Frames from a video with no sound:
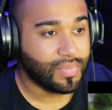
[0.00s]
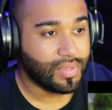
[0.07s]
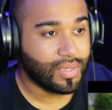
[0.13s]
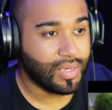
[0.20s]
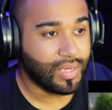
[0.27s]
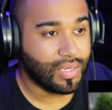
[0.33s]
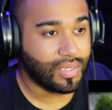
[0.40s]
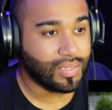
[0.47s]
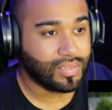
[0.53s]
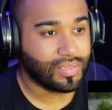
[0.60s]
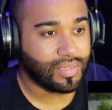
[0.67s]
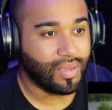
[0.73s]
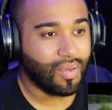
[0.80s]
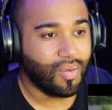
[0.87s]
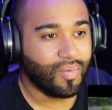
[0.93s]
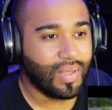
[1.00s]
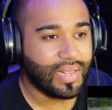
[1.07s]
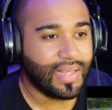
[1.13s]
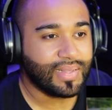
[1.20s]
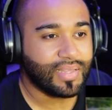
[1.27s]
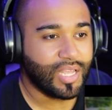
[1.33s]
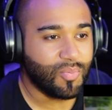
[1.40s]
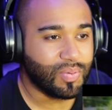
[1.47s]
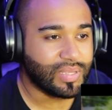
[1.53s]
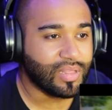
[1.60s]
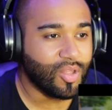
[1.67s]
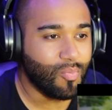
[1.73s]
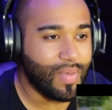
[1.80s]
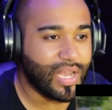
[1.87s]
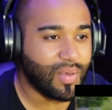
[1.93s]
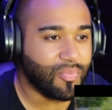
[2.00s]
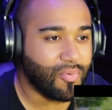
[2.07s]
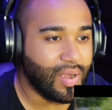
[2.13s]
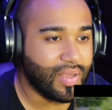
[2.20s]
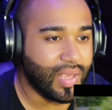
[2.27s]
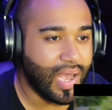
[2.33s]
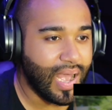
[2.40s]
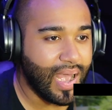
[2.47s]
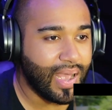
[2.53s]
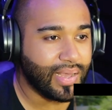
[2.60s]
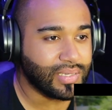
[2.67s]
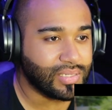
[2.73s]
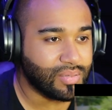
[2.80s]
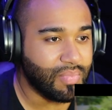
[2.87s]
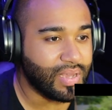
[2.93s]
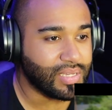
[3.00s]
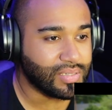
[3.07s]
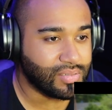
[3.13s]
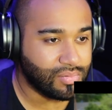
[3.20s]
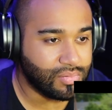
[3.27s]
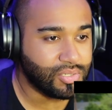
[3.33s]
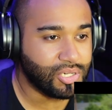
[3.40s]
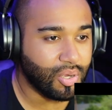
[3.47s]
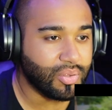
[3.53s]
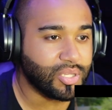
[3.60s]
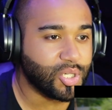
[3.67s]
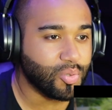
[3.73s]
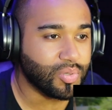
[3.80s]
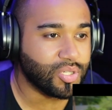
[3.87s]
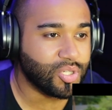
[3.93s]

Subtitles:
because, oh, I like that. You put the little makeup around your eyes to make it show that you